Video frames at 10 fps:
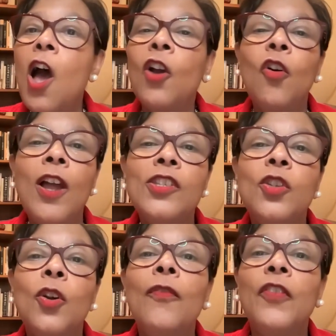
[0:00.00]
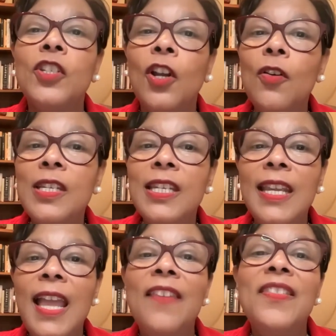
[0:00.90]
across your
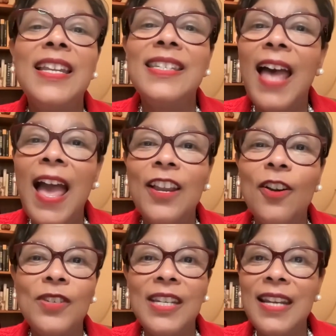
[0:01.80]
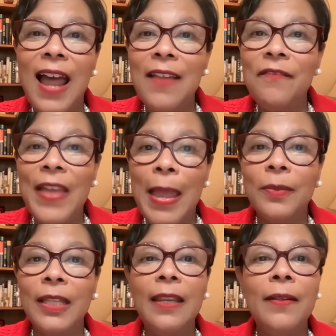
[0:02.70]
fraternity and the entire D9
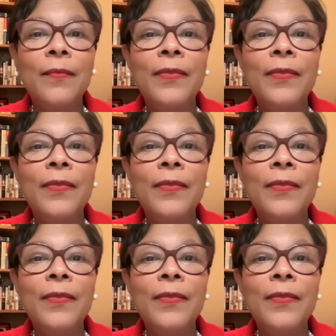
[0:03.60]
family.